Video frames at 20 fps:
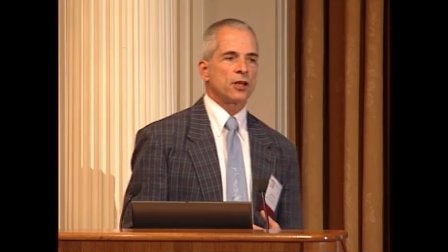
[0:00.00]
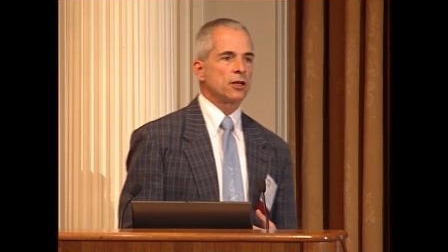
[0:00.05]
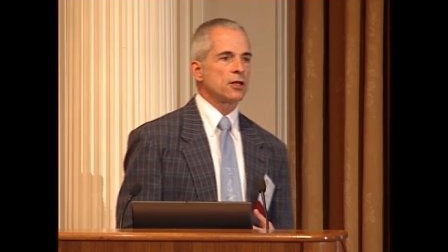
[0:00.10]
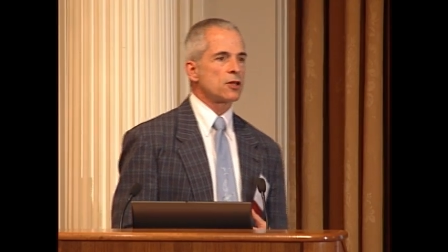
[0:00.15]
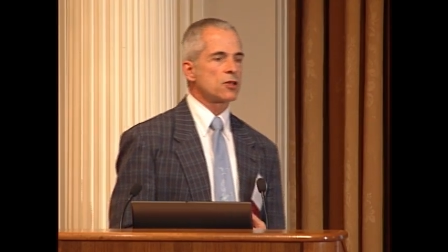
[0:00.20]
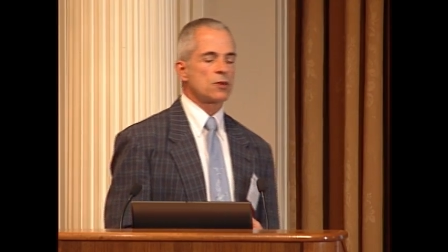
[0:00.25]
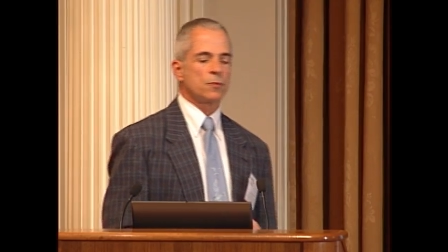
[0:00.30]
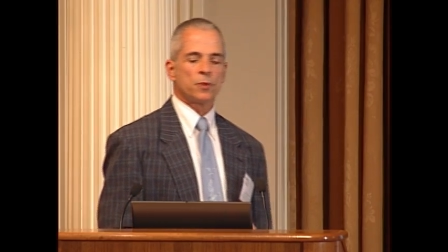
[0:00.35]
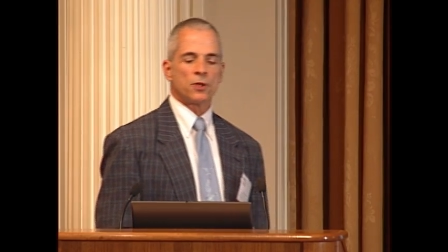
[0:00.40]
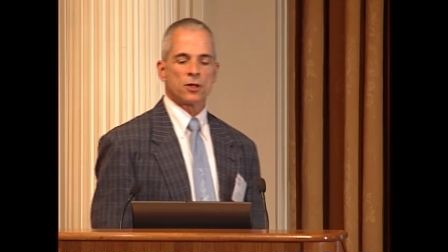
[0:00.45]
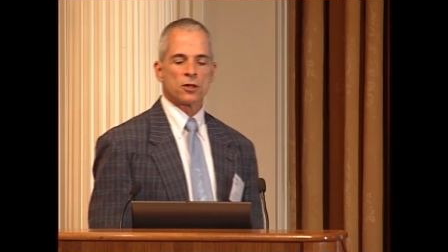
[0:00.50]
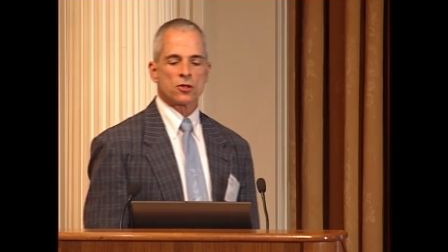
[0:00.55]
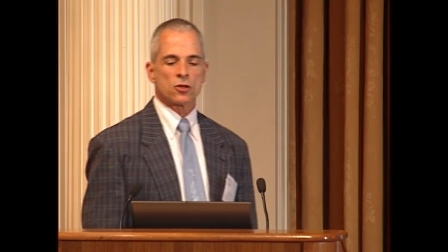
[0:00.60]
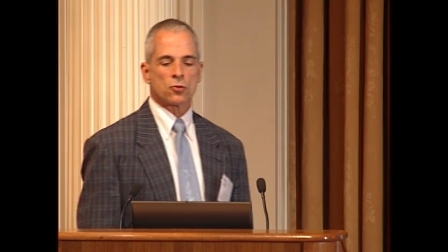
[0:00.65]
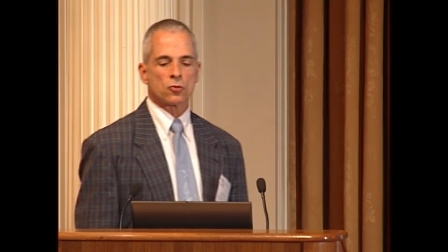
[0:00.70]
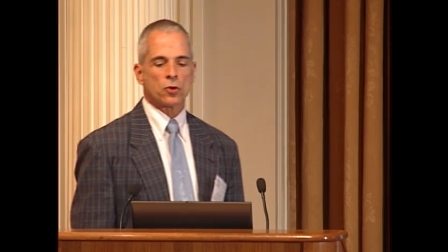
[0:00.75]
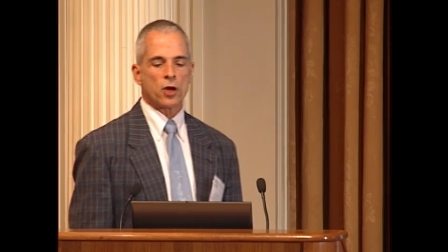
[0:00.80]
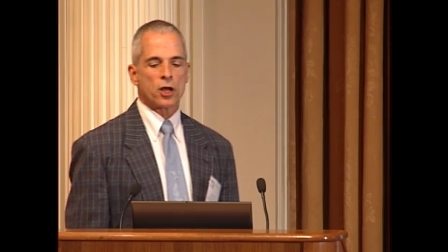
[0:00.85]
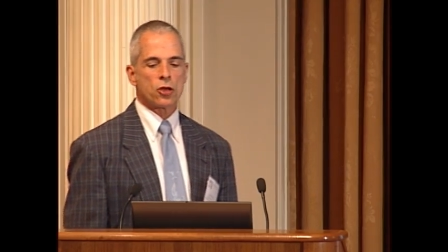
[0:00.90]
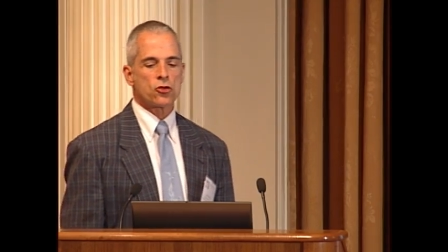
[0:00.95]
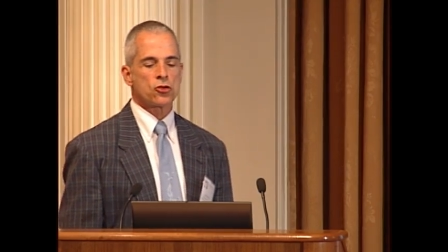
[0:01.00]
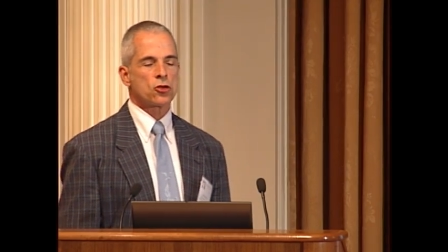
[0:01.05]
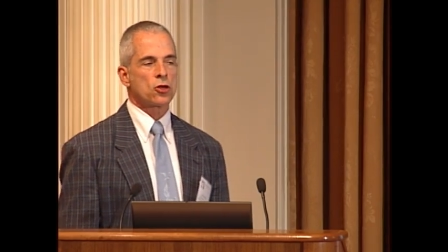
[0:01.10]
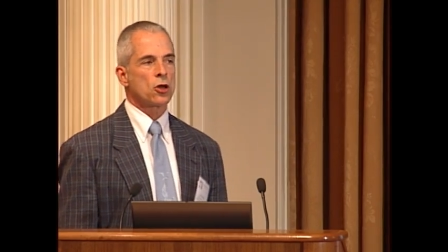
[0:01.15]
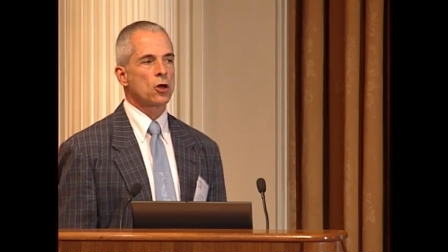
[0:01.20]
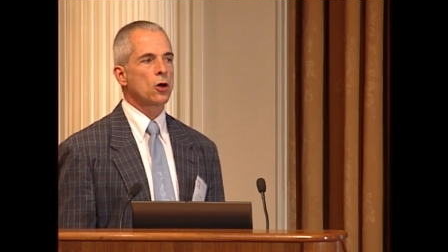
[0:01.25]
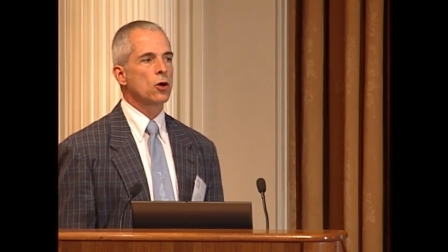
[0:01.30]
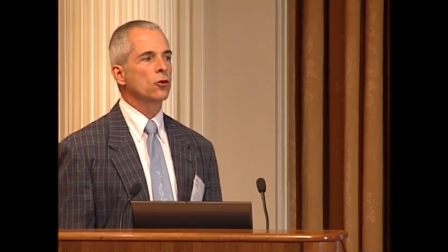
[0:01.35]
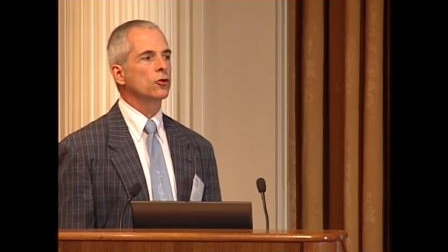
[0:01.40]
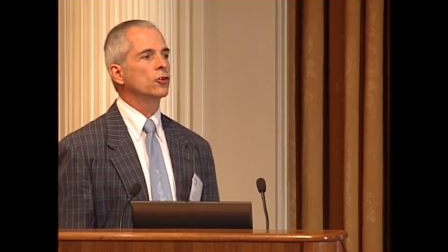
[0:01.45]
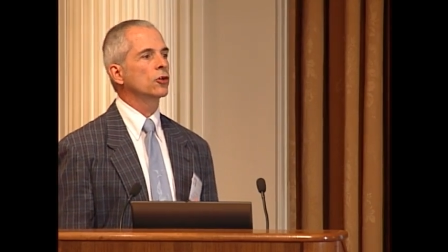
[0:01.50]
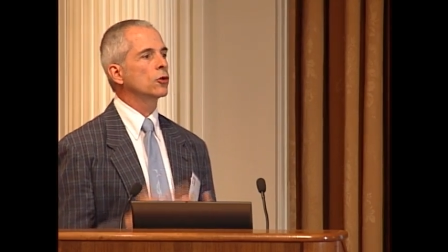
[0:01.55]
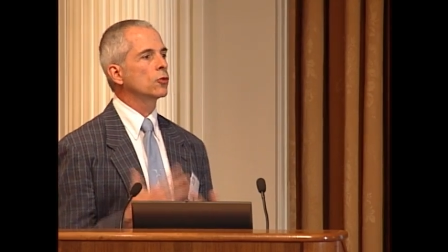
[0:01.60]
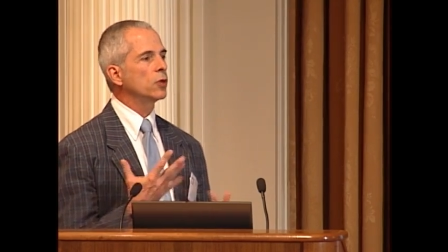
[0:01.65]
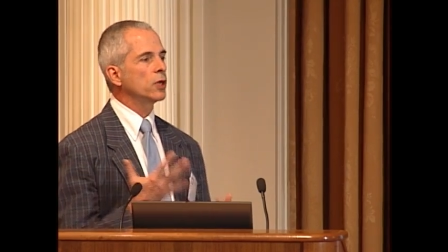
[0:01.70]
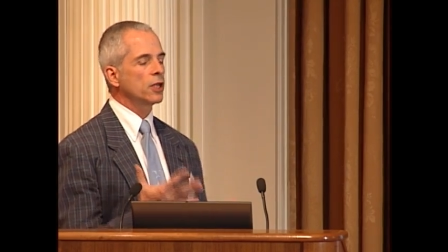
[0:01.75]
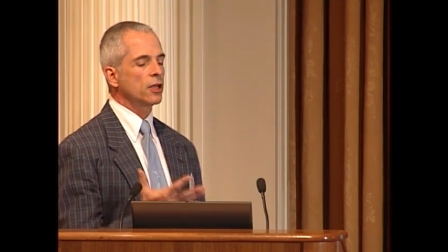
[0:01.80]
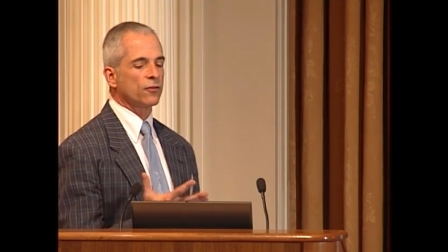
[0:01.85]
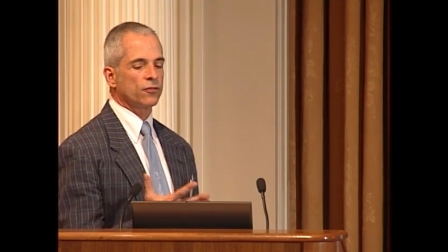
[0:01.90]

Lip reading: disciplines and ratio, degree